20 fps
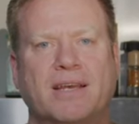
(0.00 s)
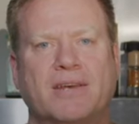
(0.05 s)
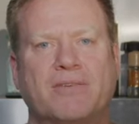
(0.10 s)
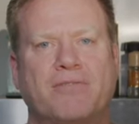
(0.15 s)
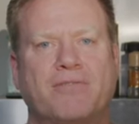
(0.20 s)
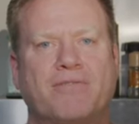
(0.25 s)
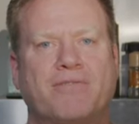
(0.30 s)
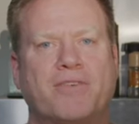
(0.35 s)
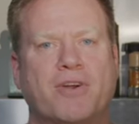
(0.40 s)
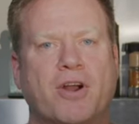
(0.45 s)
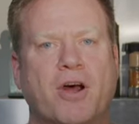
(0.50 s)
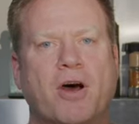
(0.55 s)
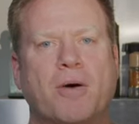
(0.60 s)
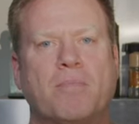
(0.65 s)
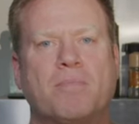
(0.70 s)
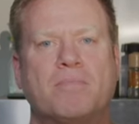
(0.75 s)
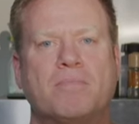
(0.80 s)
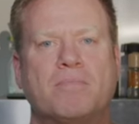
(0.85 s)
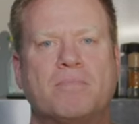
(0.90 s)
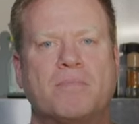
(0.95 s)

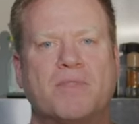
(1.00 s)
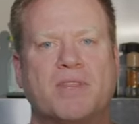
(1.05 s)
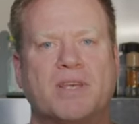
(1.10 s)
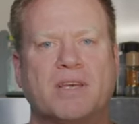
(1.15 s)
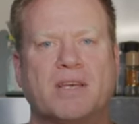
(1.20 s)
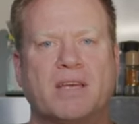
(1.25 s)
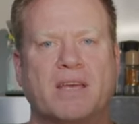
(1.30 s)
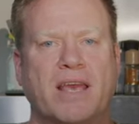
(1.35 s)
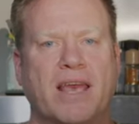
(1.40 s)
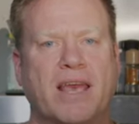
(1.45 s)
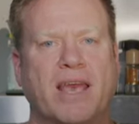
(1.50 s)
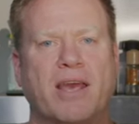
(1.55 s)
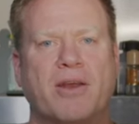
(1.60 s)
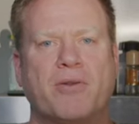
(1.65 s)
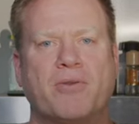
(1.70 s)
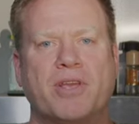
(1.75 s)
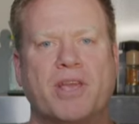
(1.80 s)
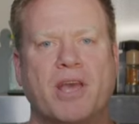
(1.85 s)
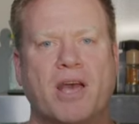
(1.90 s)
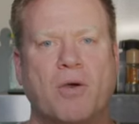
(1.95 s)
from the
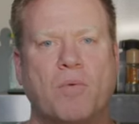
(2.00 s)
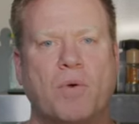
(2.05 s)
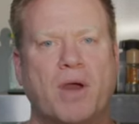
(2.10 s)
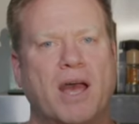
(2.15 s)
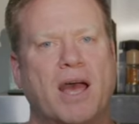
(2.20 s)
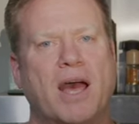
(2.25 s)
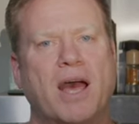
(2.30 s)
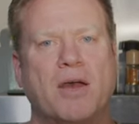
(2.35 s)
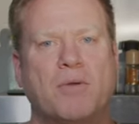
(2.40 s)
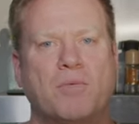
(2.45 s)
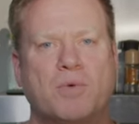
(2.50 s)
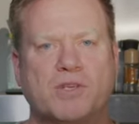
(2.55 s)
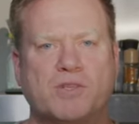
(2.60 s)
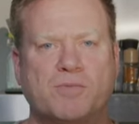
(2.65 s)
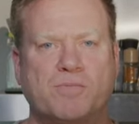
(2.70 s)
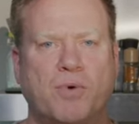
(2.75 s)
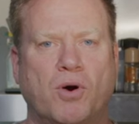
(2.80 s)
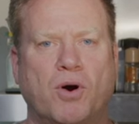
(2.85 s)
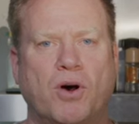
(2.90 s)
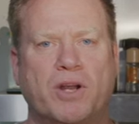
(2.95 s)
area where I was
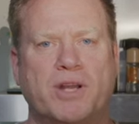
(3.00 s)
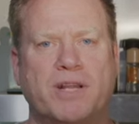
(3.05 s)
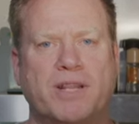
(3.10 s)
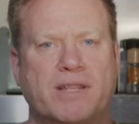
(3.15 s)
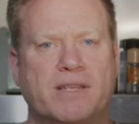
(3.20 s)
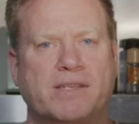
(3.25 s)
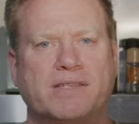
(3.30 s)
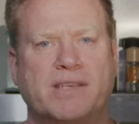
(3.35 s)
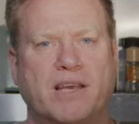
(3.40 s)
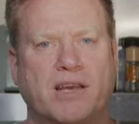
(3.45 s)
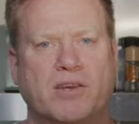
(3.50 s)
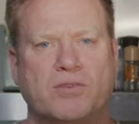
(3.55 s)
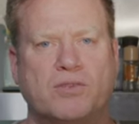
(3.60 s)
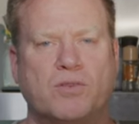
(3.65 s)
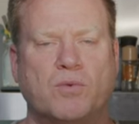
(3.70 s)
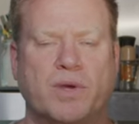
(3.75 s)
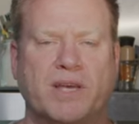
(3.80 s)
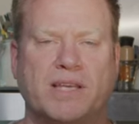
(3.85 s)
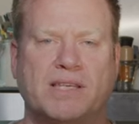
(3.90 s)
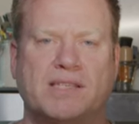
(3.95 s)
born in the
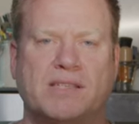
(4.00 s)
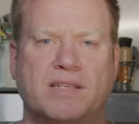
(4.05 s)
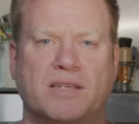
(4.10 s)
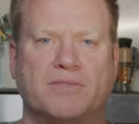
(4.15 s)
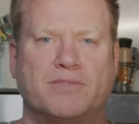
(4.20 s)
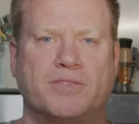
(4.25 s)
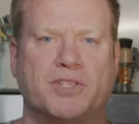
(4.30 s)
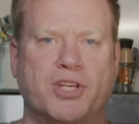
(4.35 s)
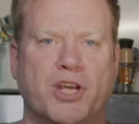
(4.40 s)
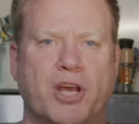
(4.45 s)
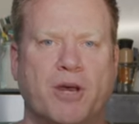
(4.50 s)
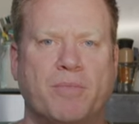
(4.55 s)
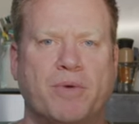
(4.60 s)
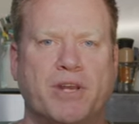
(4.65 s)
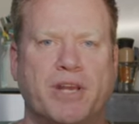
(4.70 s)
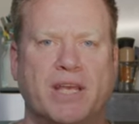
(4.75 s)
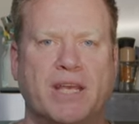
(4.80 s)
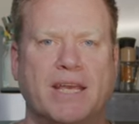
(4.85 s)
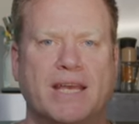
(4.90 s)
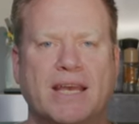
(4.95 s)
southwest of
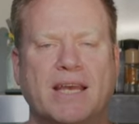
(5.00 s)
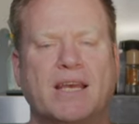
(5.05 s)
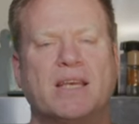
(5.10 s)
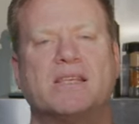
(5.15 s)
Germany,